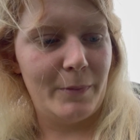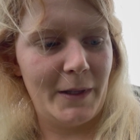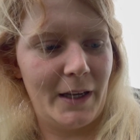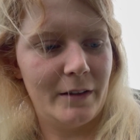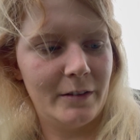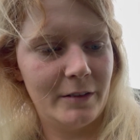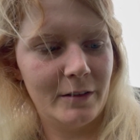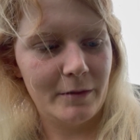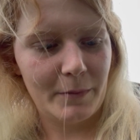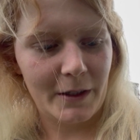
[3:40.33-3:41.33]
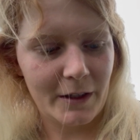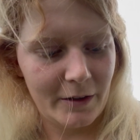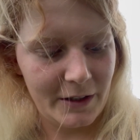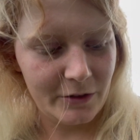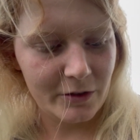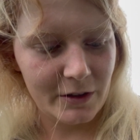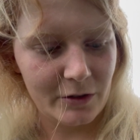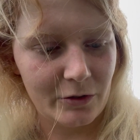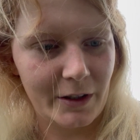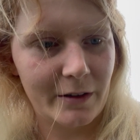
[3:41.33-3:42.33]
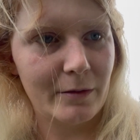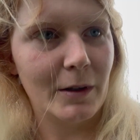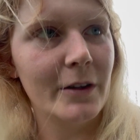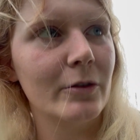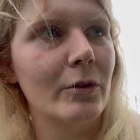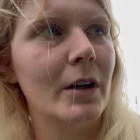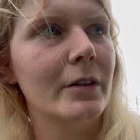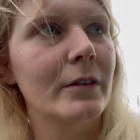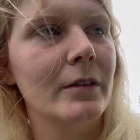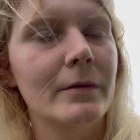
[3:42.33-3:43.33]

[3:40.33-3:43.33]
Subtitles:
But yeah, but Cody's just enjoying some nice grass.